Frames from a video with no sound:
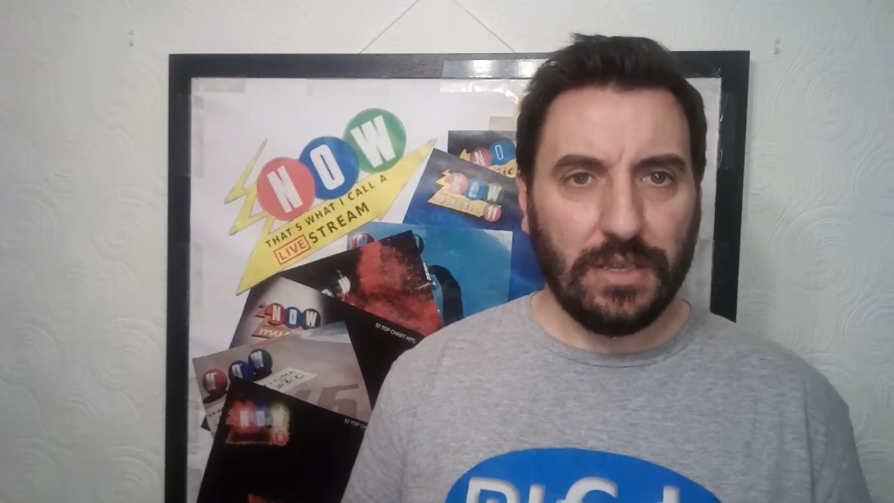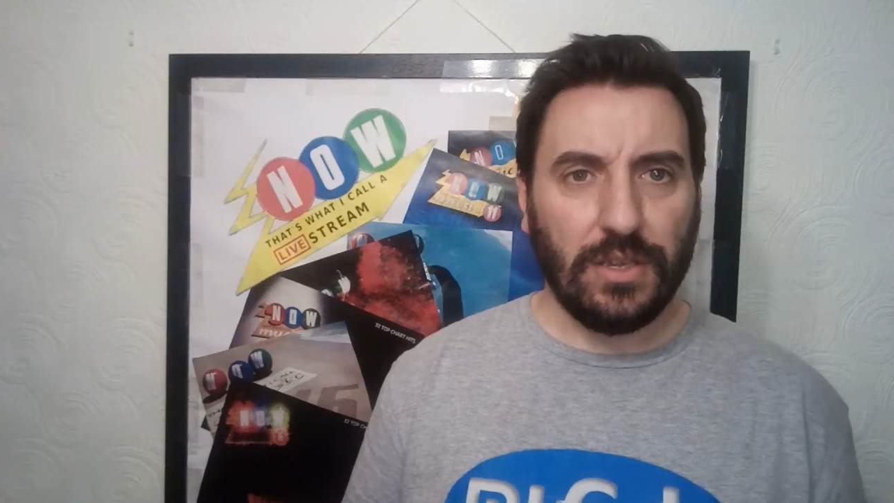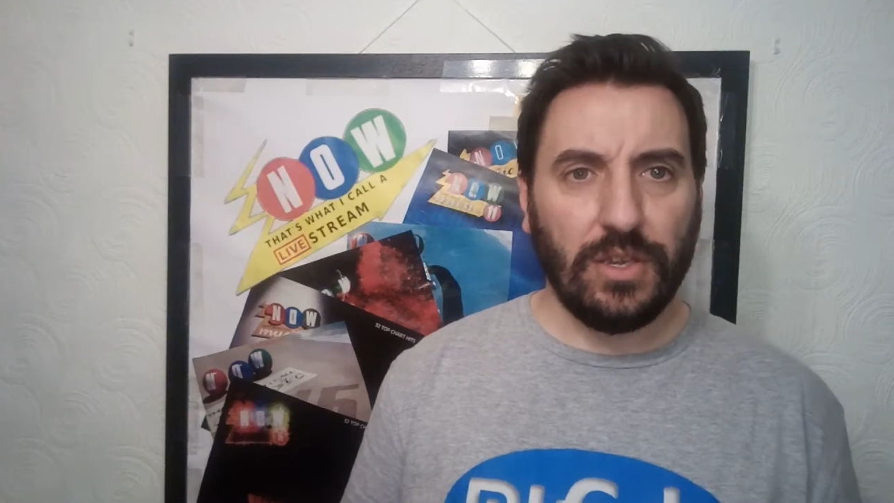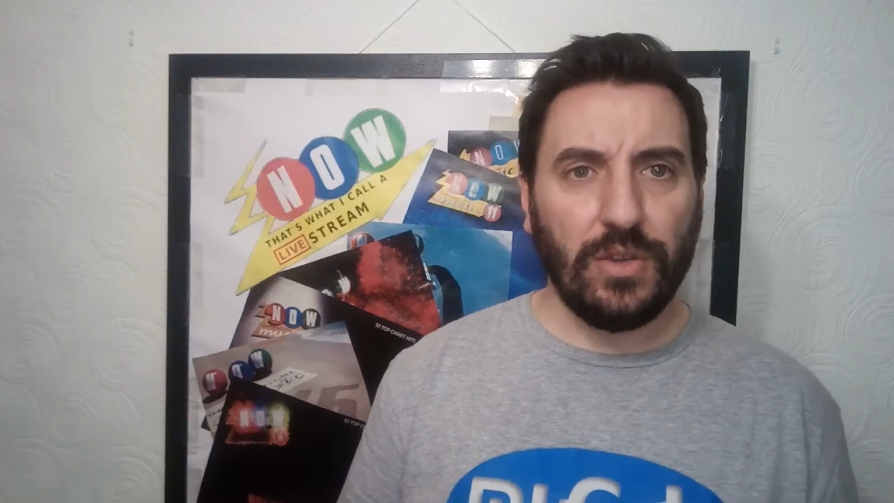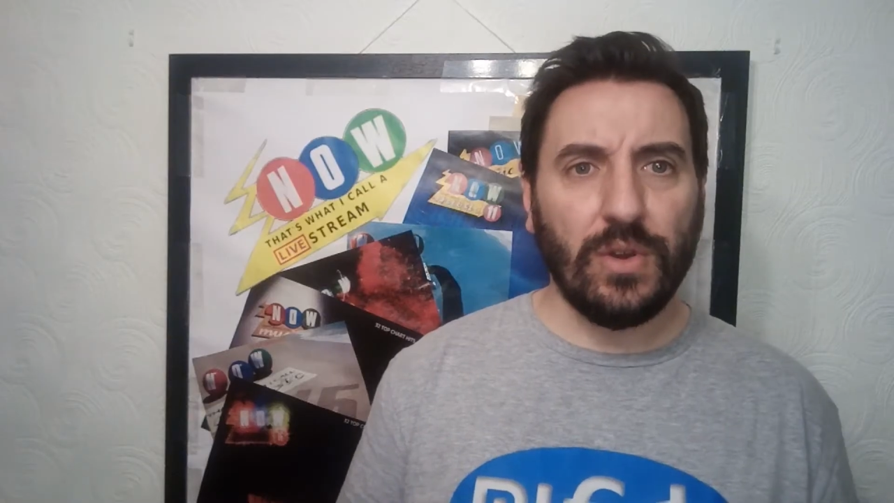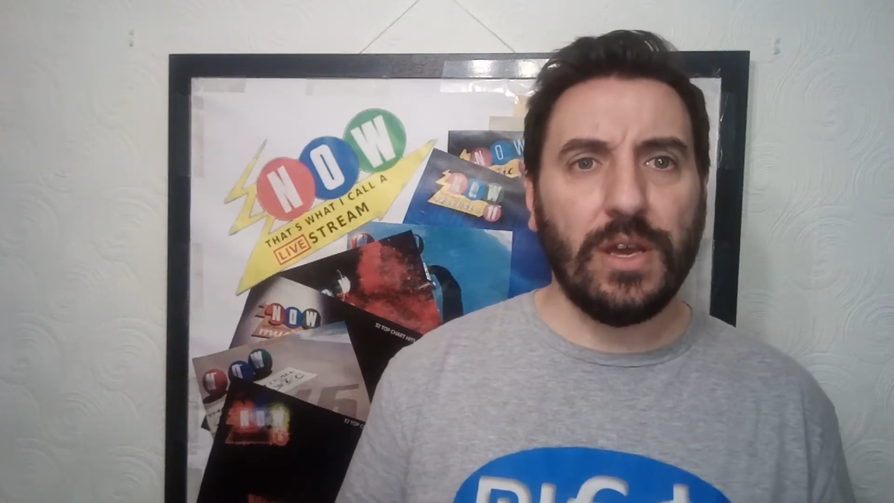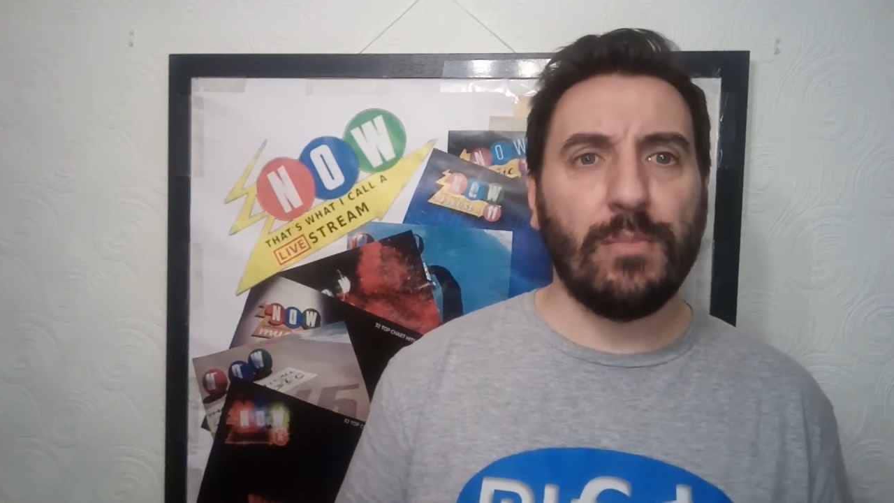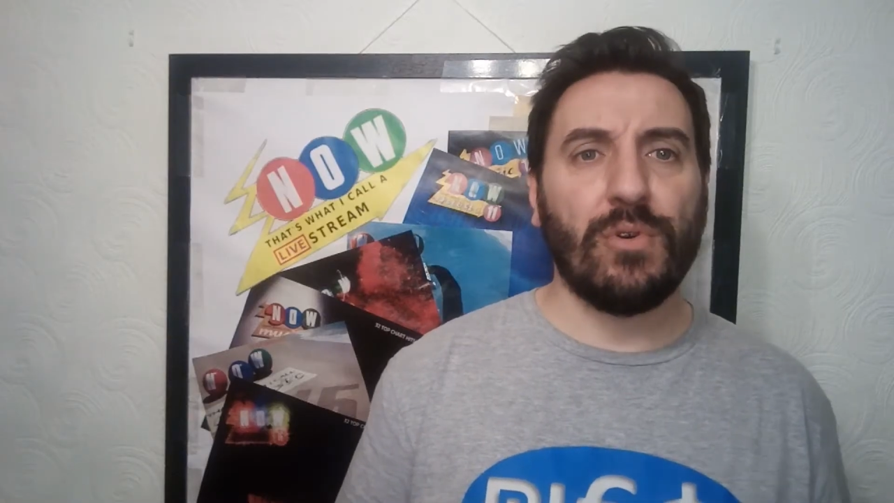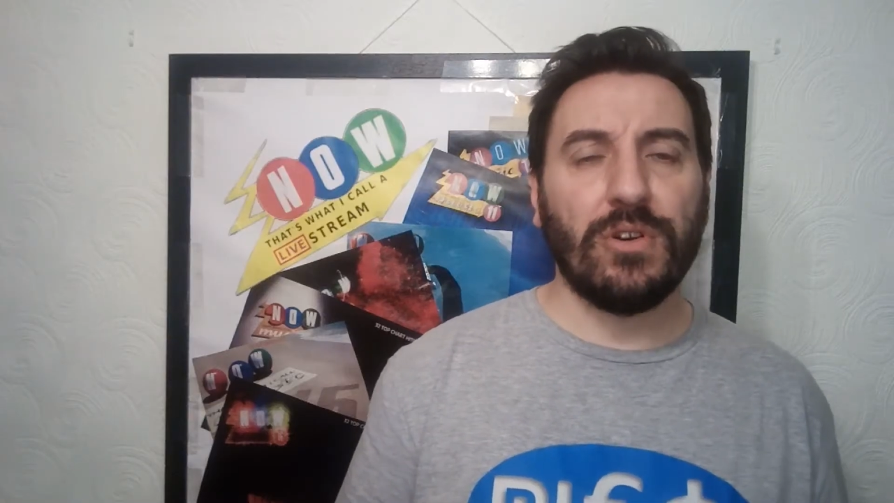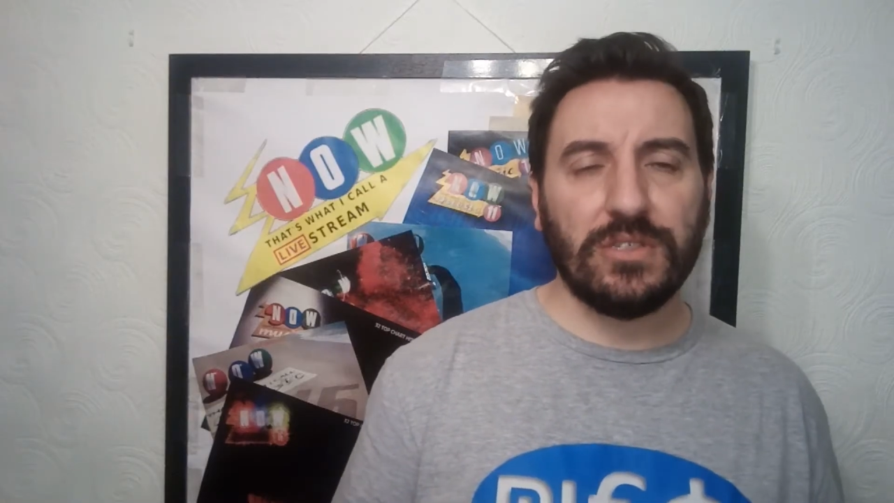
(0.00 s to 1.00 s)
You
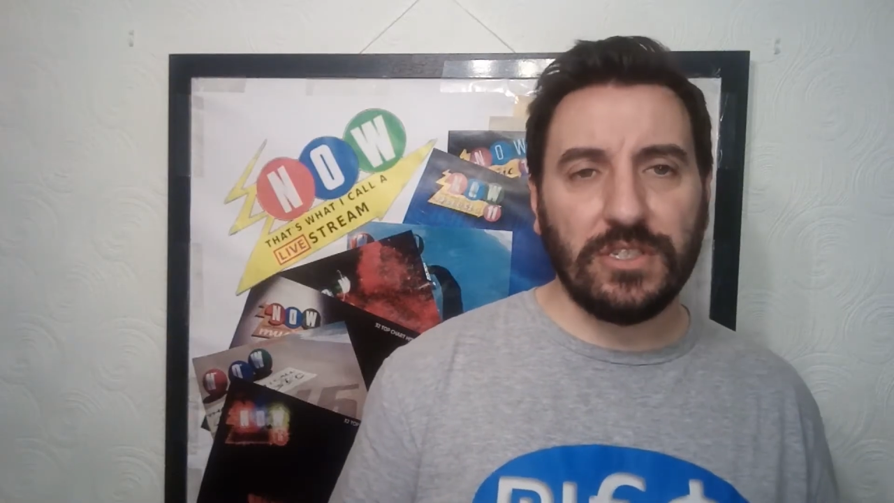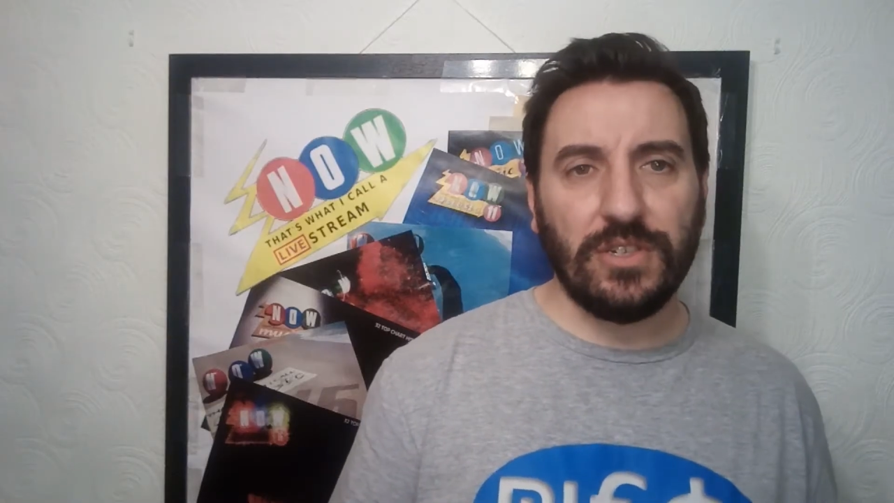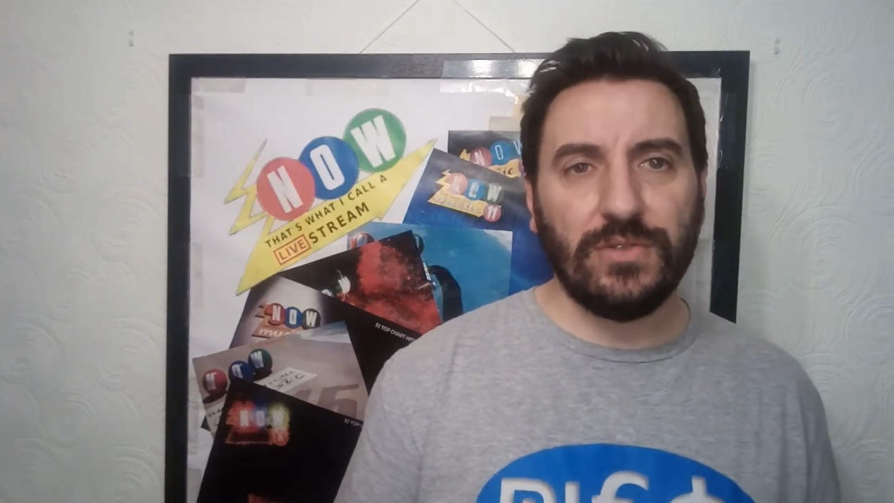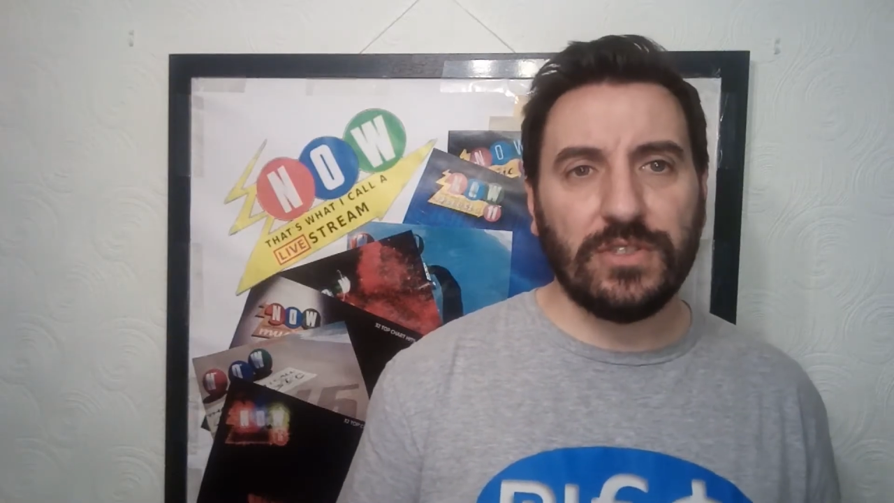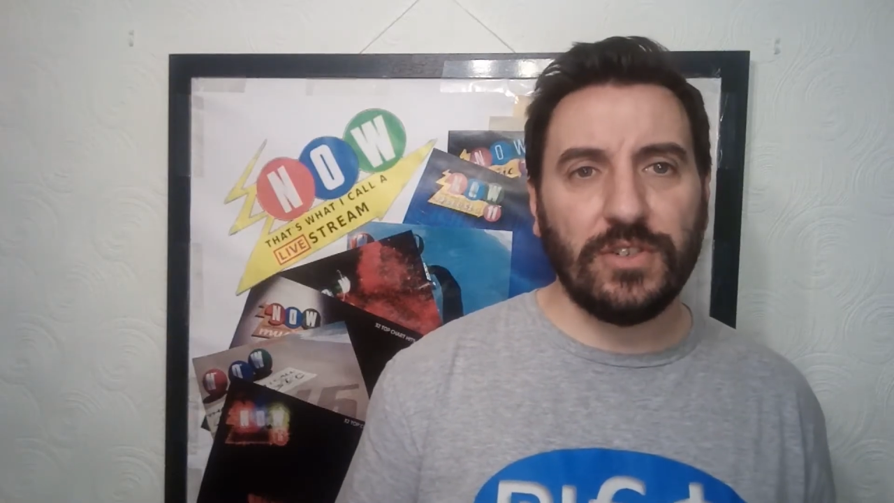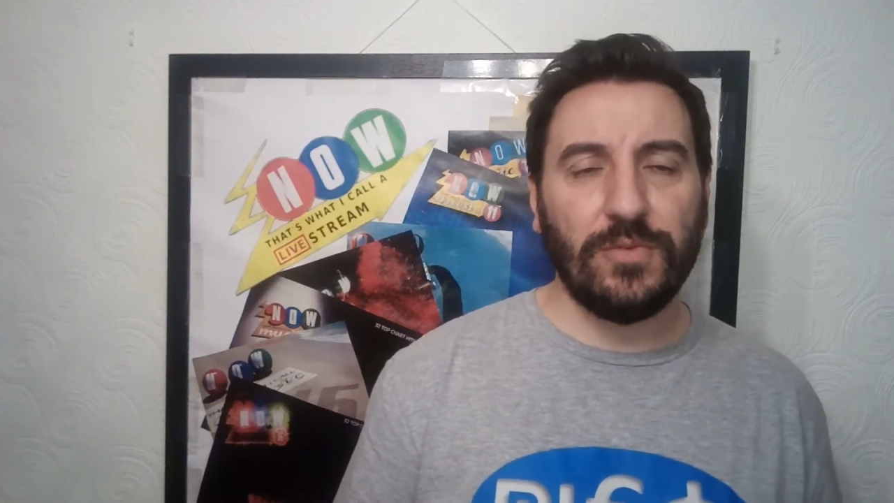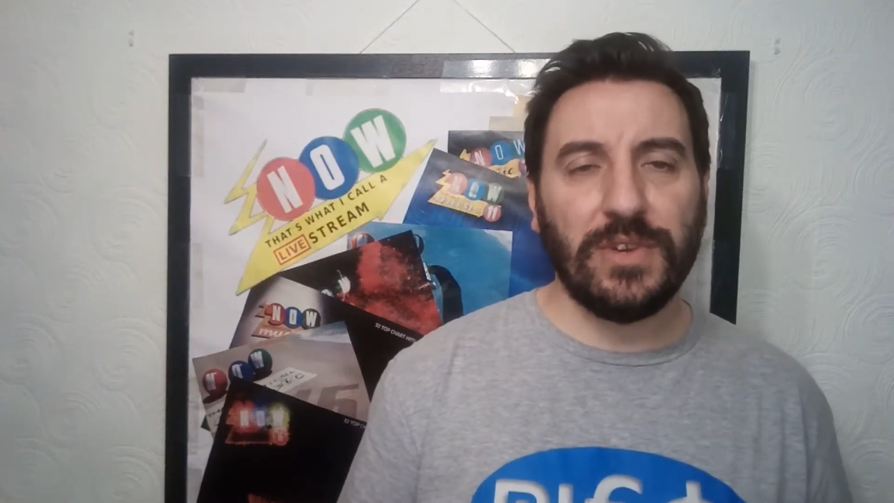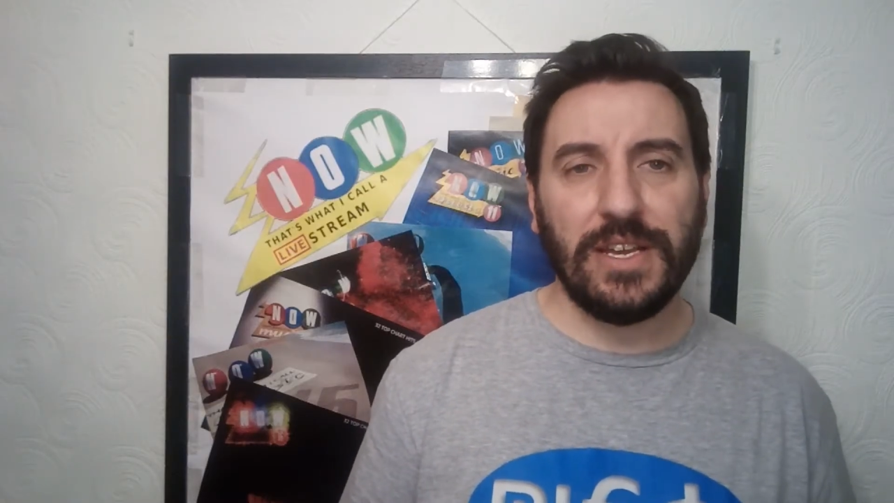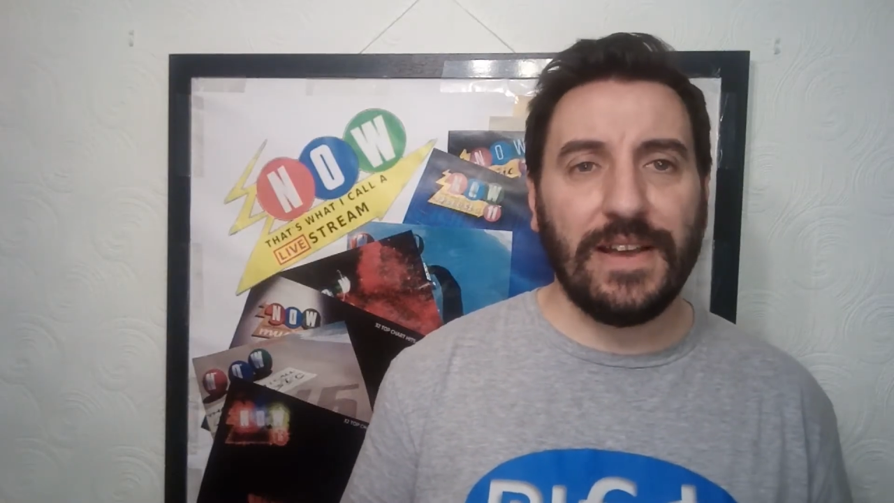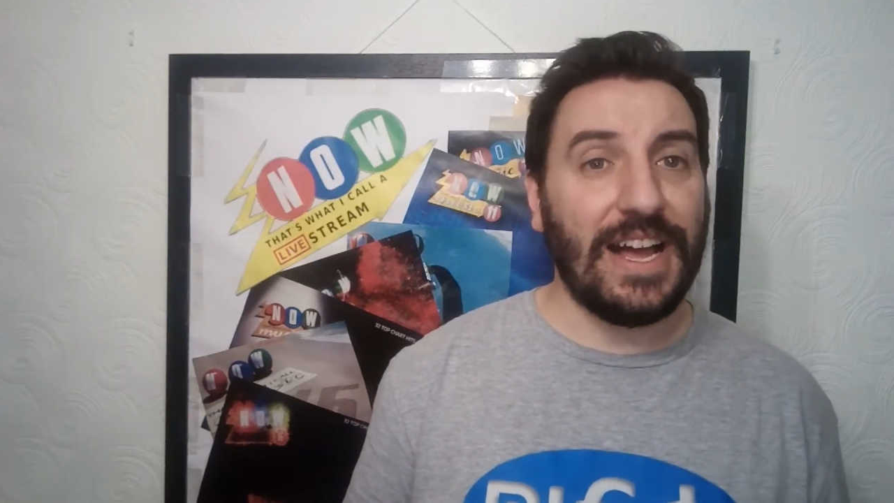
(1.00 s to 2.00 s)
heard, bro, to you too,
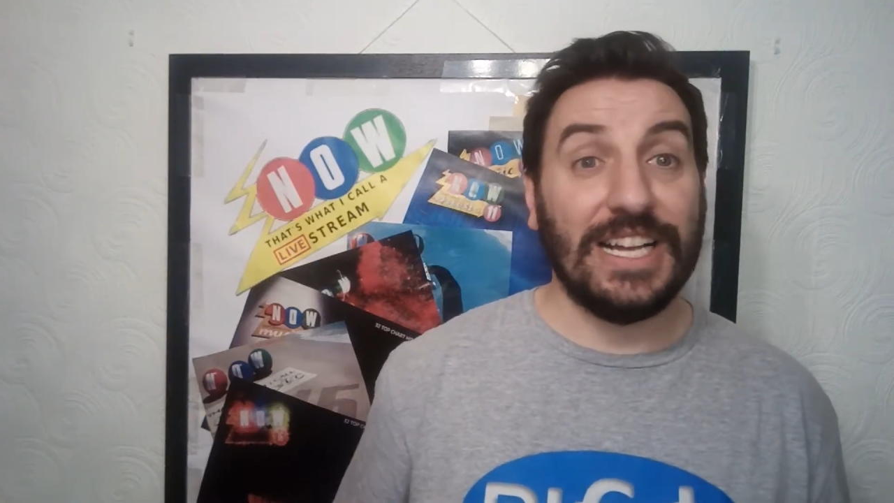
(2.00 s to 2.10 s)
mate.